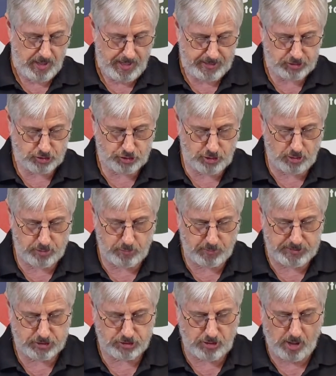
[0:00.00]
As children,
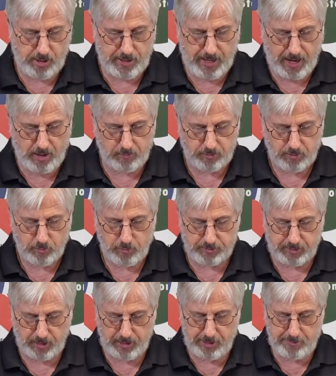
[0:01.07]
we start out
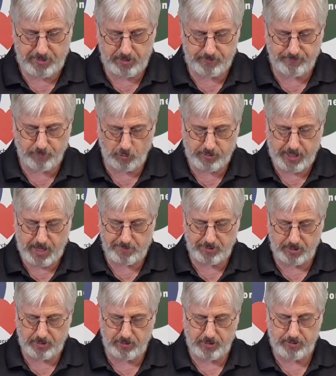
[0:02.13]
with a limited
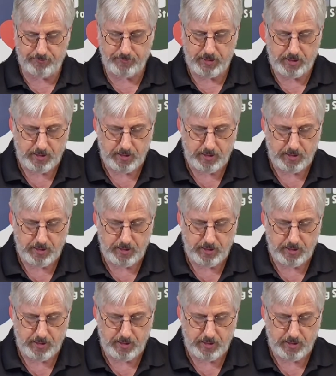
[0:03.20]
vocabulary,